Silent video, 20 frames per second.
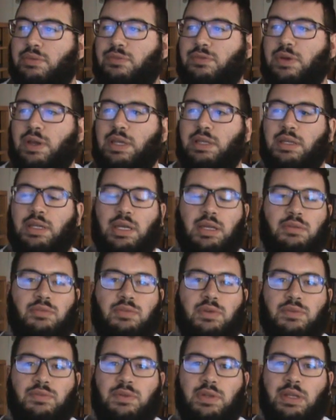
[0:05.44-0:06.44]
Fight Night
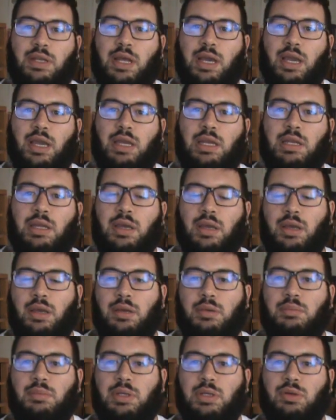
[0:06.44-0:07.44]
59,
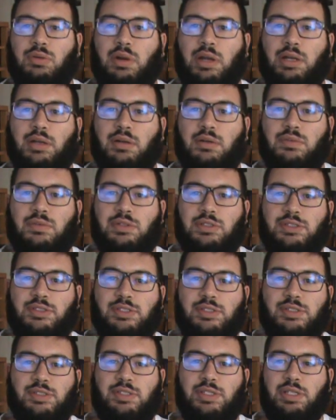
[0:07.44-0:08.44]
McGregor
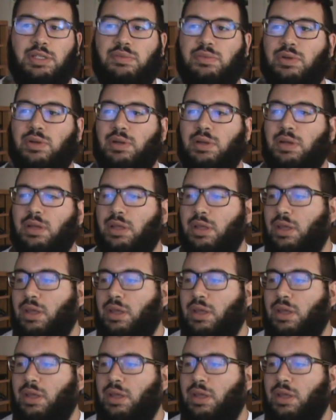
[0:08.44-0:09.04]
versus Siver.